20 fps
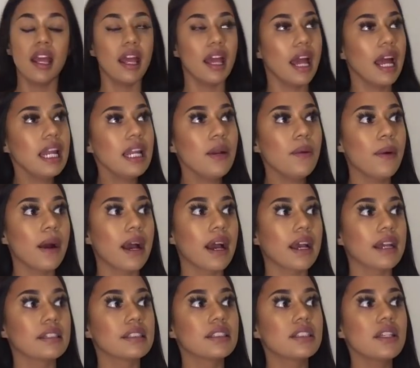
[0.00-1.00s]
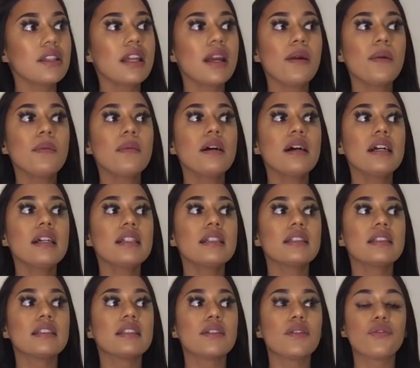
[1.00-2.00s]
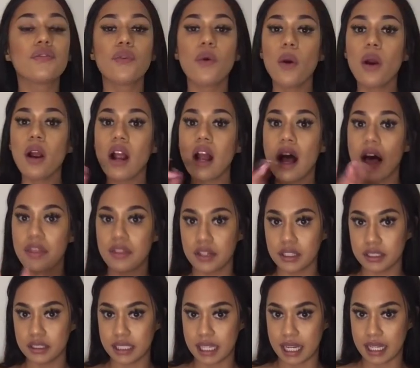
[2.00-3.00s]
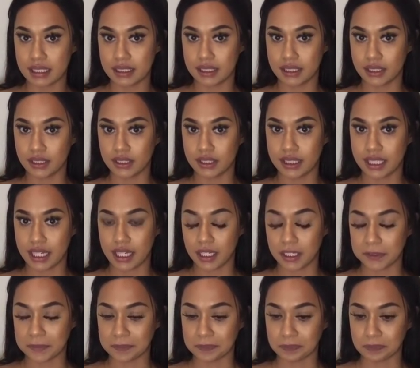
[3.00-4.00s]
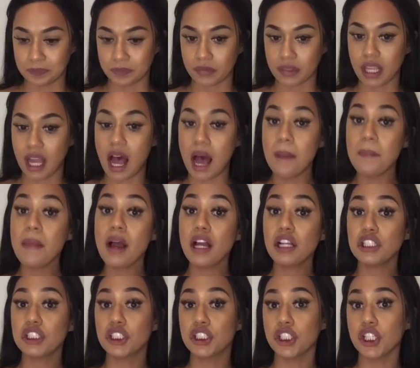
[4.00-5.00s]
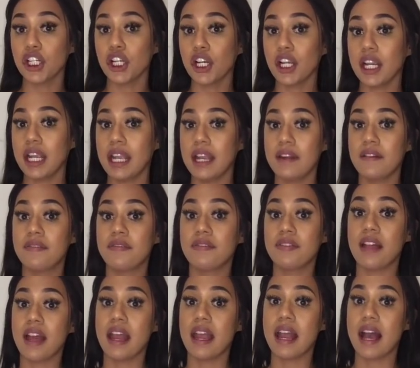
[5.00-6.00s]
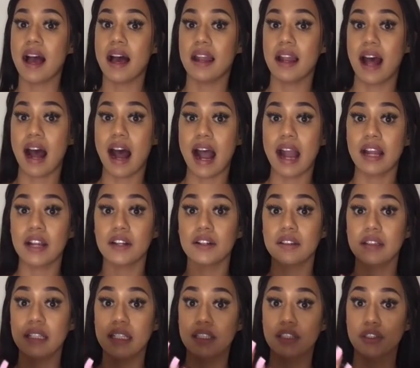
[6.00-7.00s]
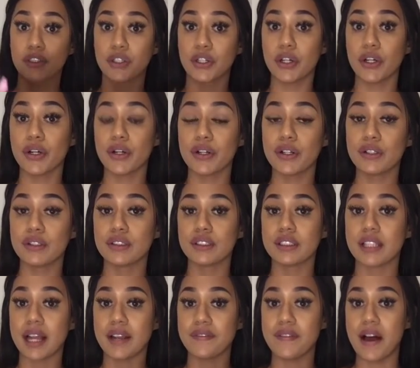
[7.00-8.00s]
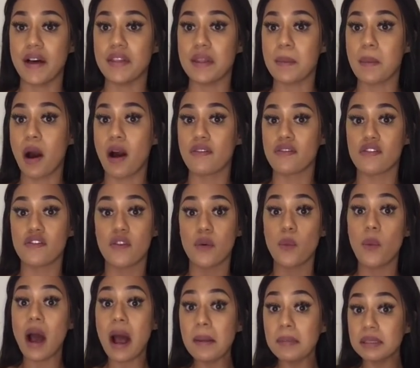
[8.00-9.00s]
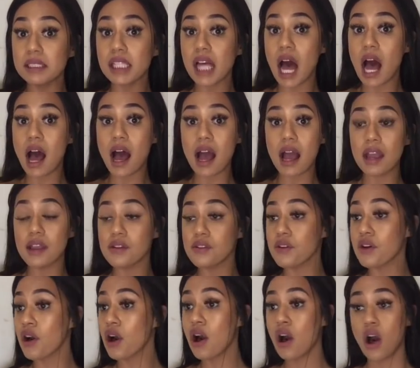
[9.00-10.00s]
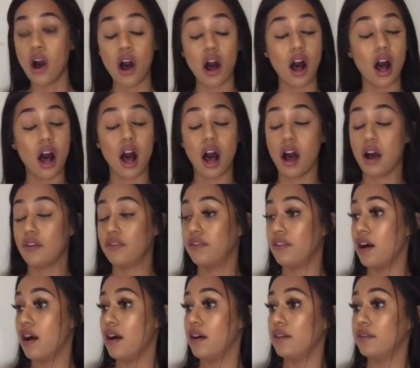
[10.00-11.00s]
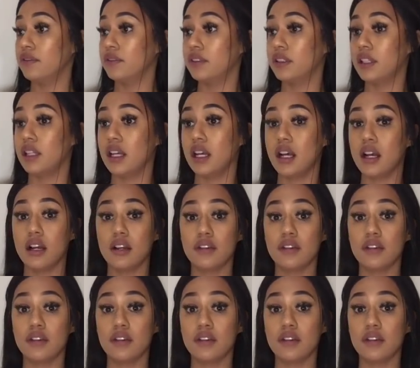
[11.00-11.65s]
anyway, so there was four other dancers there. I'm not sure if they had hired these girls, like found them off of a website, off of the